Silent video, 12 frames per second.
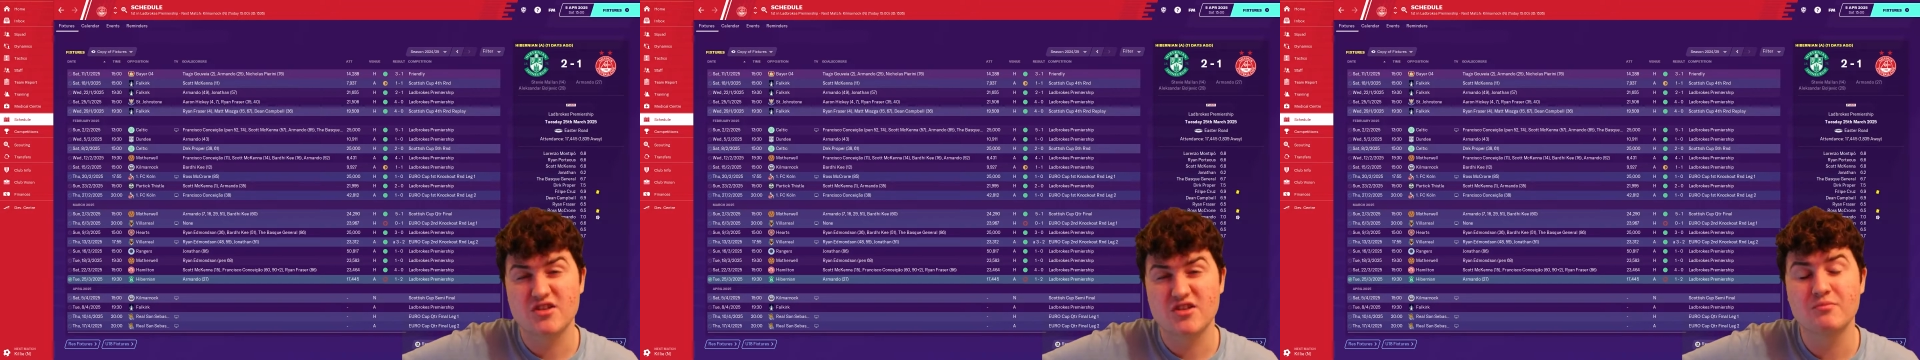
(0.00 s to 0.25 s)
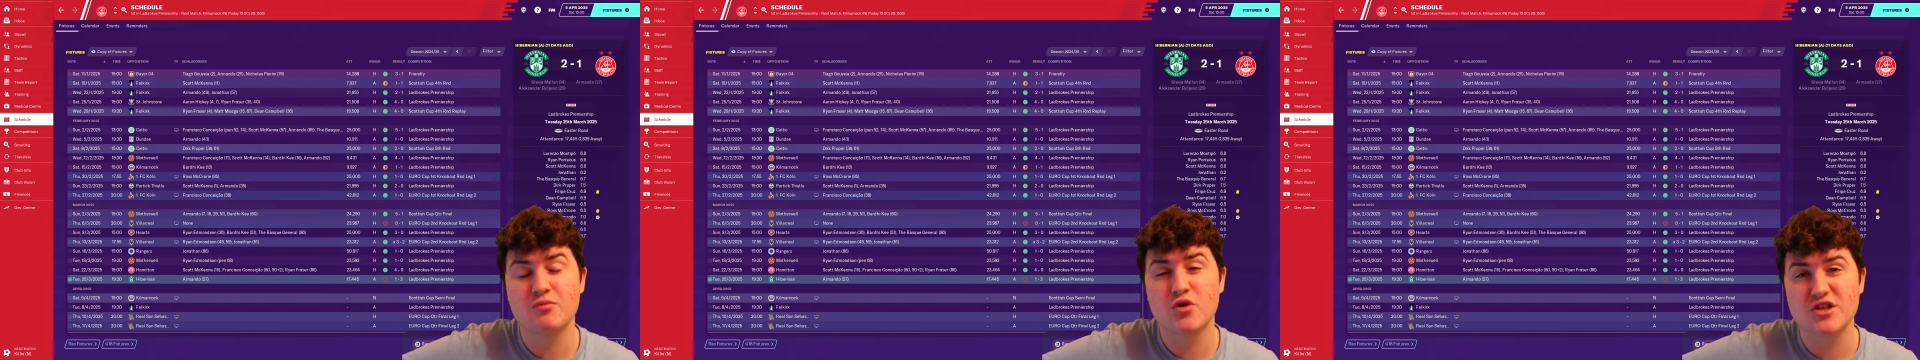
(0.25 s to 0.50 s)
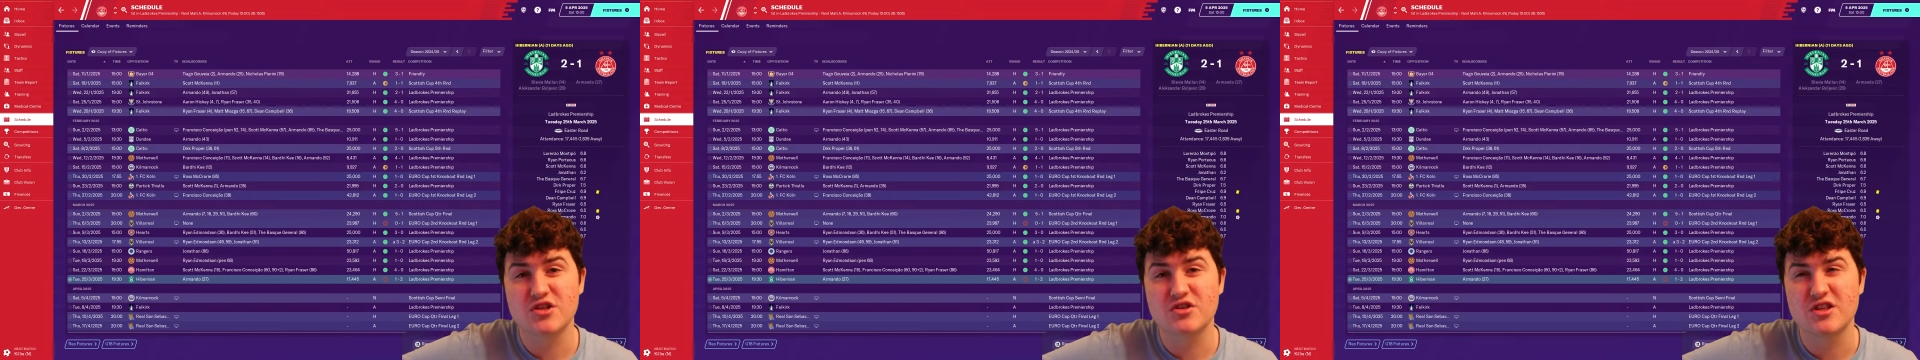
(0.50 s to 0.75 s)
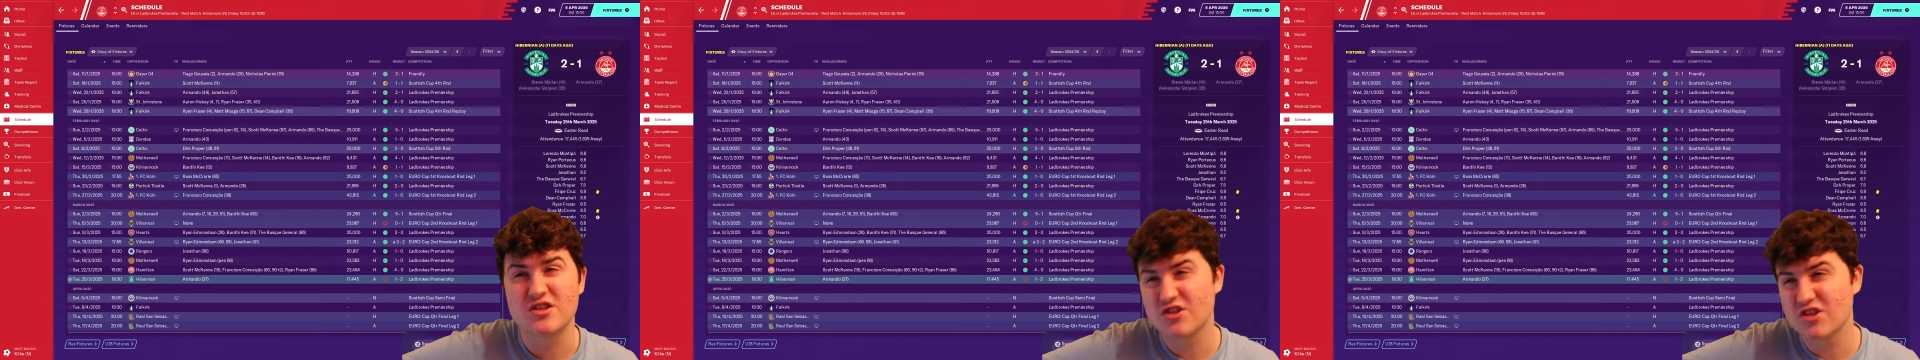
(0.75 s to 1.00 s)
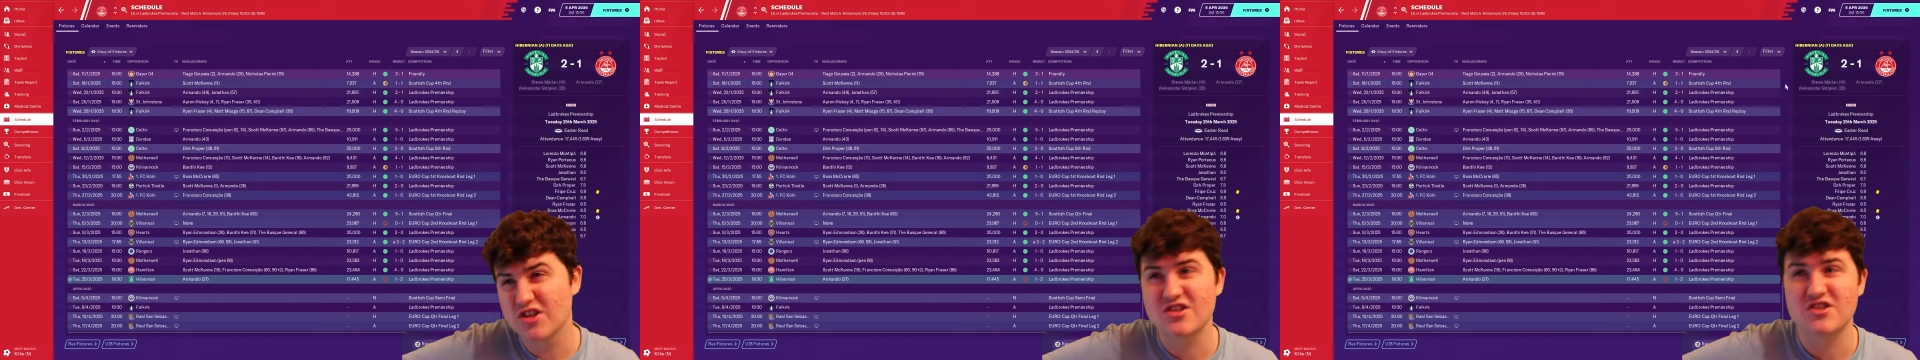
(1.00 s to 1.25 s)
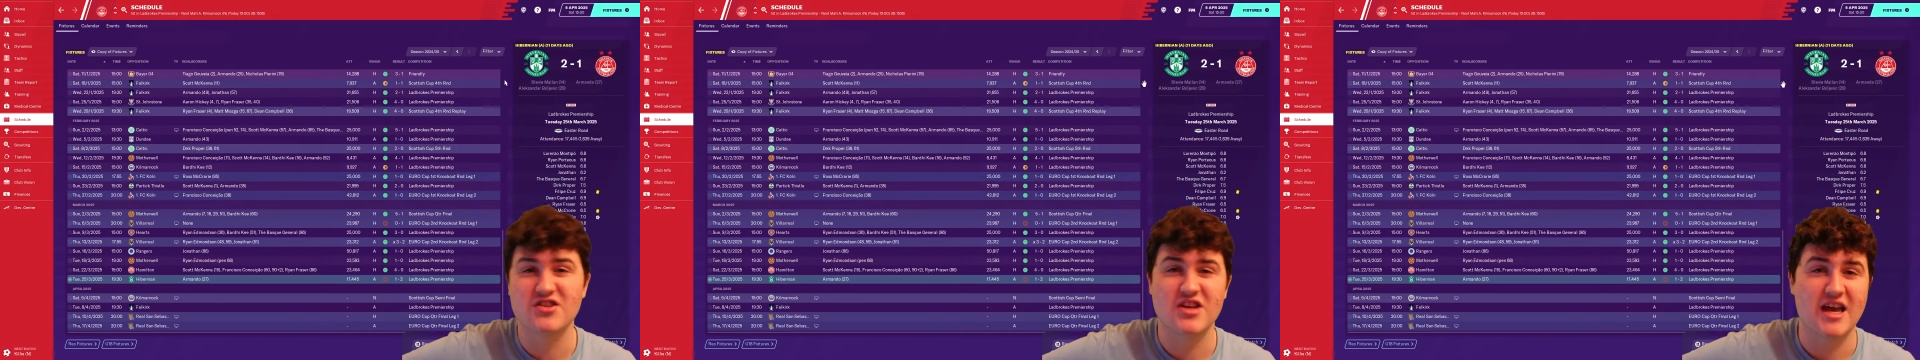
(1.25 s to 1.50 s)
some more excuses in just
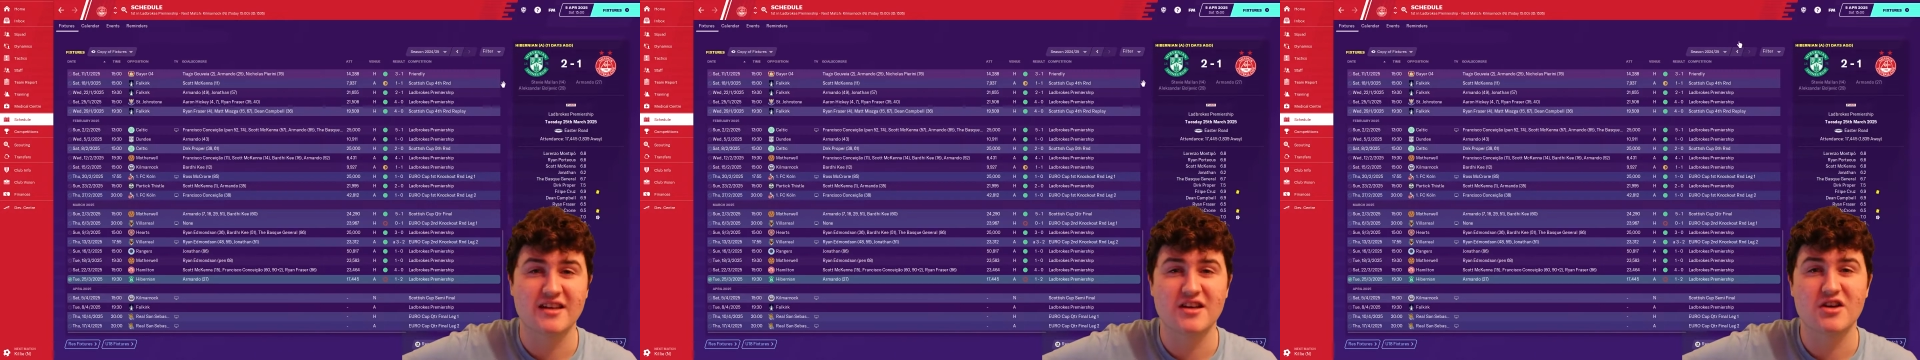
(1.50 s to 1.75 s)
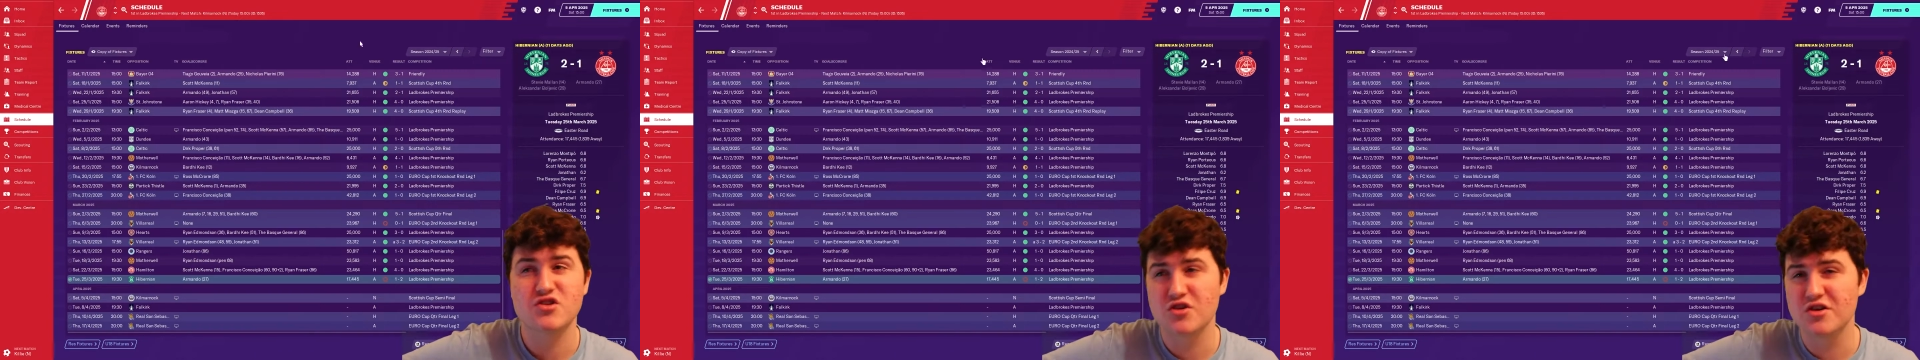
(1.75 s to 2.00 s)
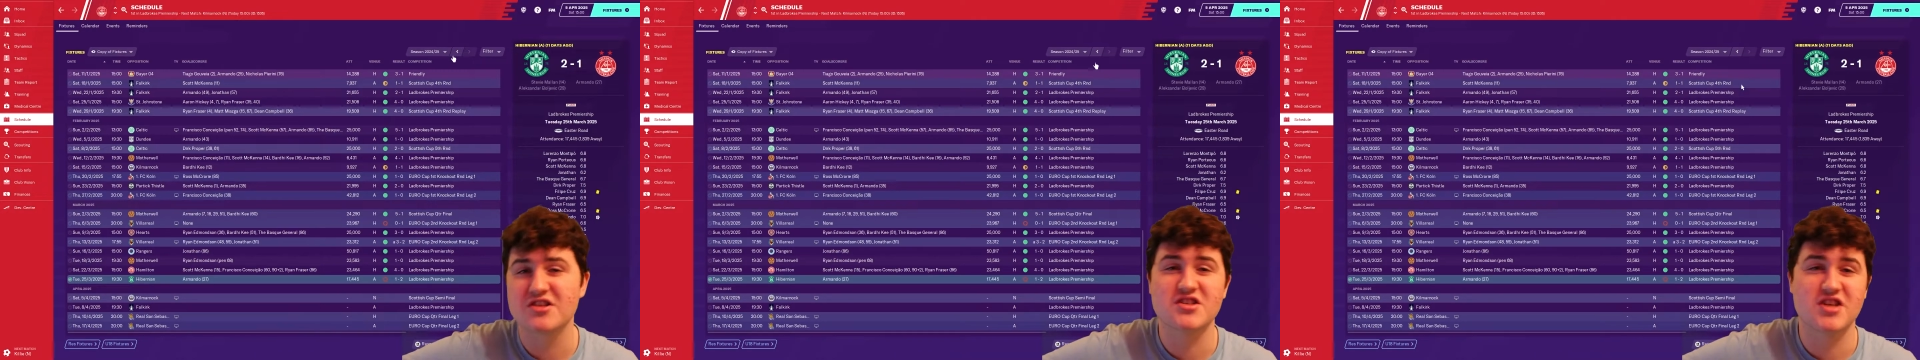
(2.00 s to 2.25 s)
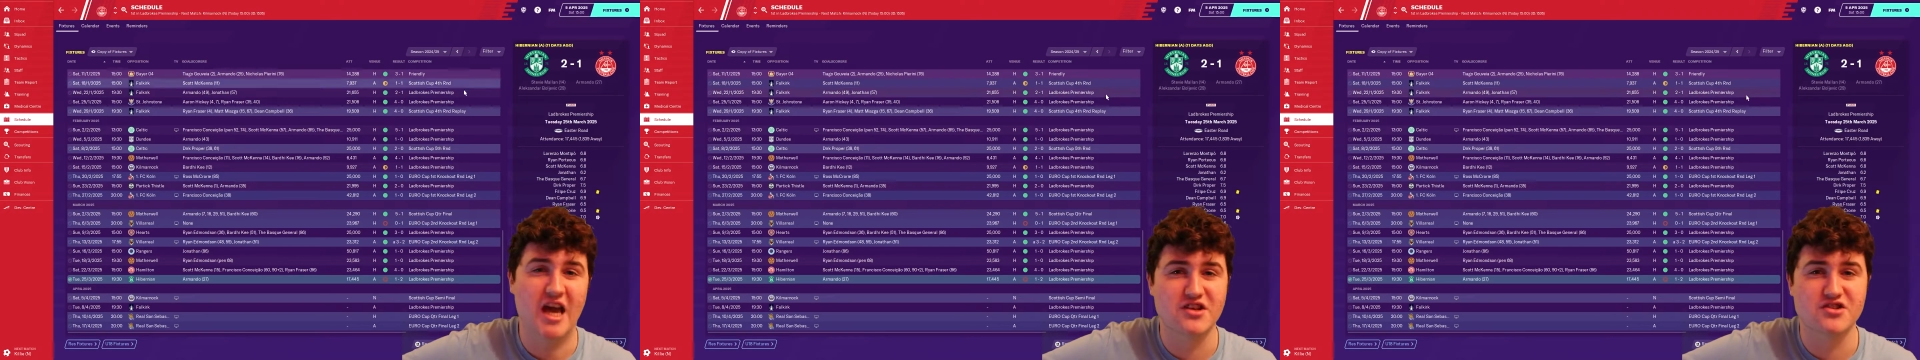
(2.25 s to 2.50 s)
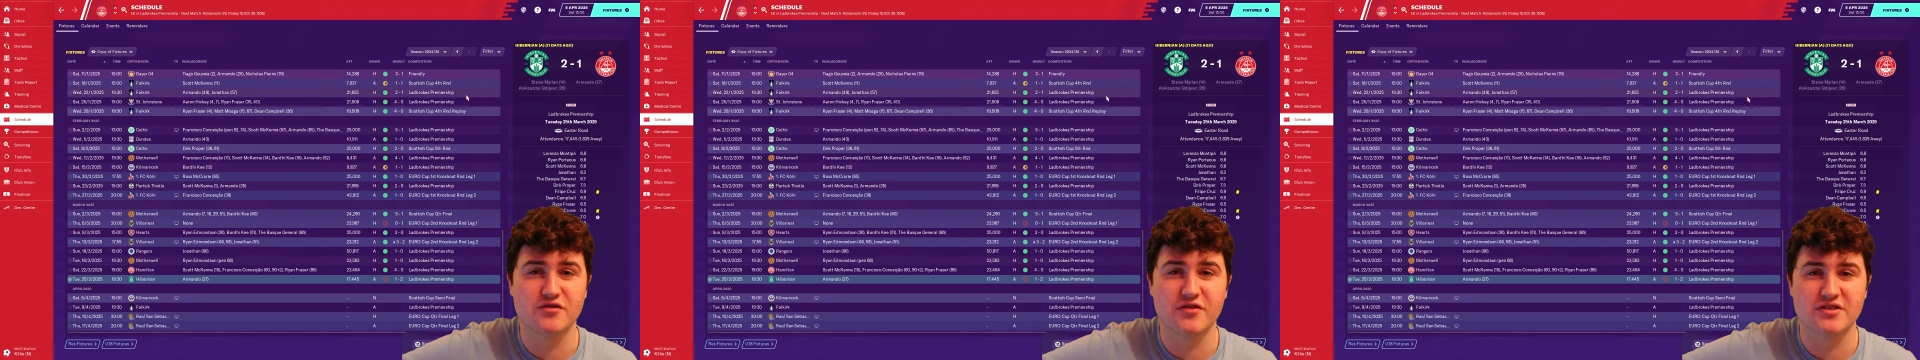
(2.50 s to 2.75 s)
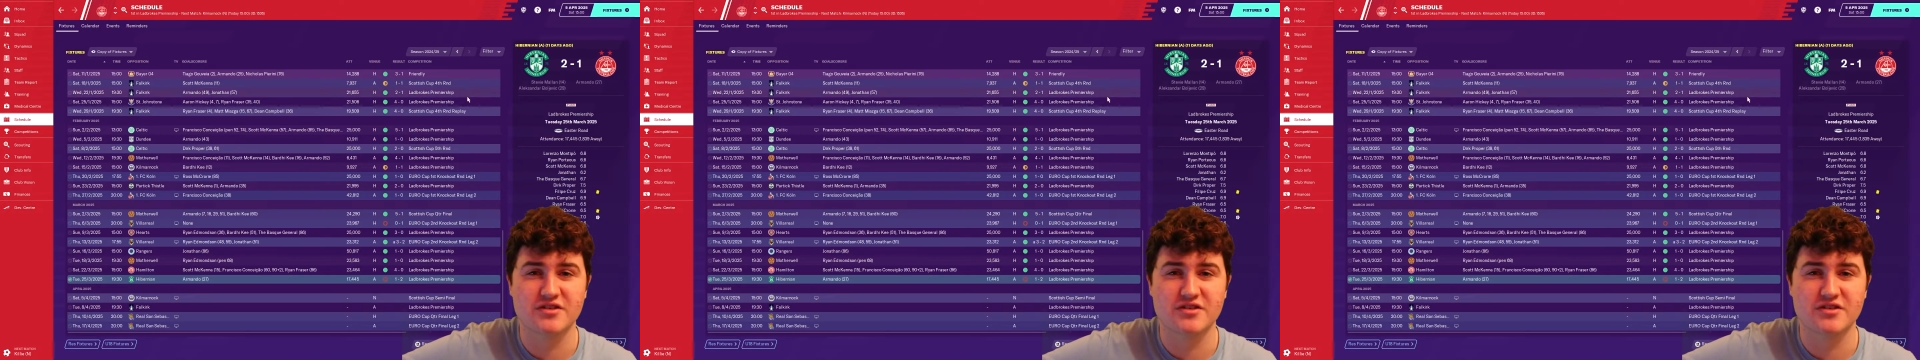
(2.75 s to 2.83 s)
a second. I'll show you the schedule for